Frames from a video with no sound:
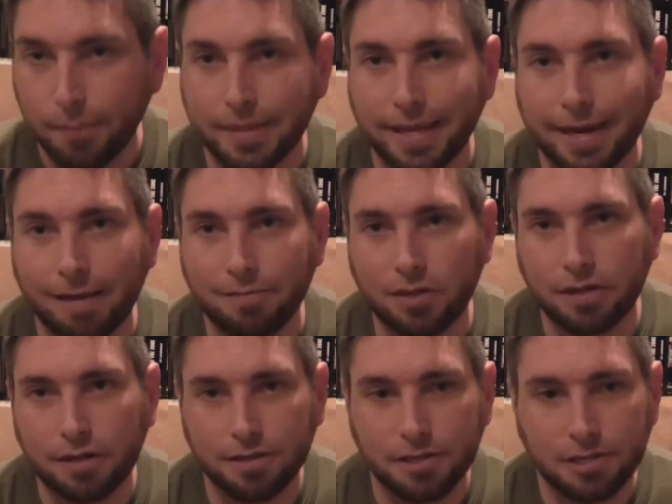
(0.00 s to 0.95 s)
but then I have to
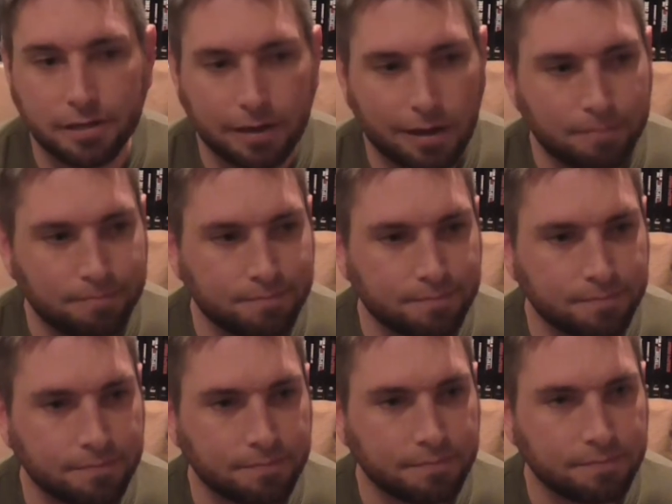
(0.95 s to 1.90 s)
clean all this shit up,
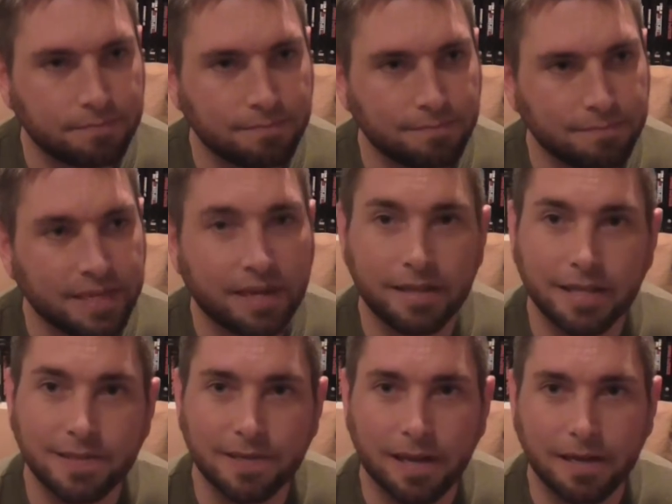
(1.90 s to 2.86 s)
and
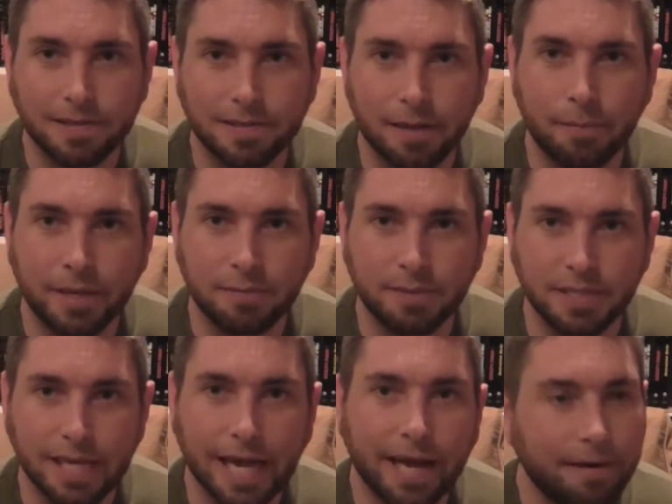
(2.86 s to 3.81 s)
that sucks. That makes me
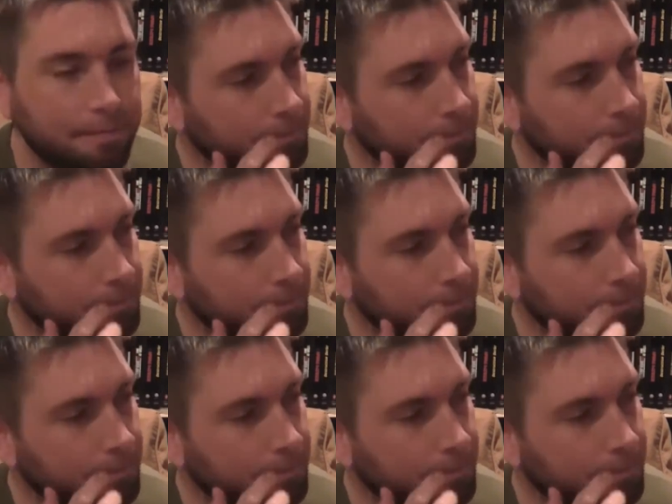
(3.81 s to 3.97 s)
sad